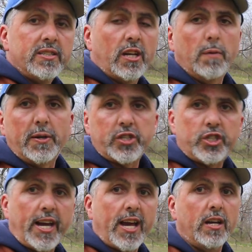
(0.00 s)
tell them about the
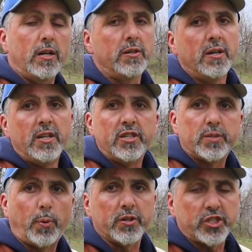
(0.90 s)
channel,
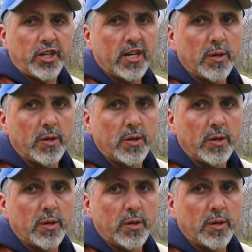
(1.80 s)
support the channel.